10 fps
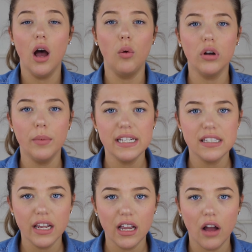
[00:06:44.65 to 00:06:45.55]
I want to wear
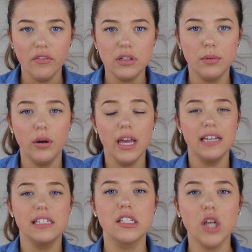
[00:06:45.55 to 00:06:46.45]
something comfortable.
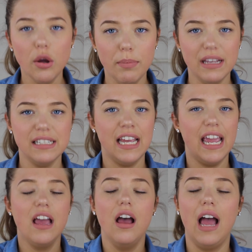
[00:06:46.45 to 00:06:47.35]
It's so
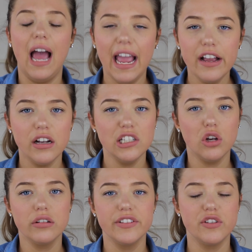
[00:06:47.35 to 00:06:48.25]
busy. I hate going
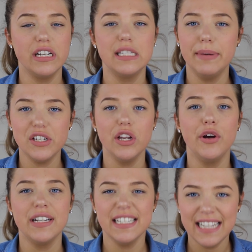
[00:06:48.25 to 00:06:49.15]
to Oxford Street, especially
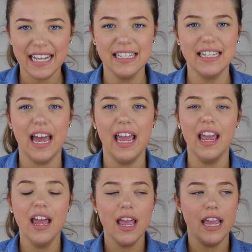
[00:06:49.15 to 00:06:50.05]
on a Saturday.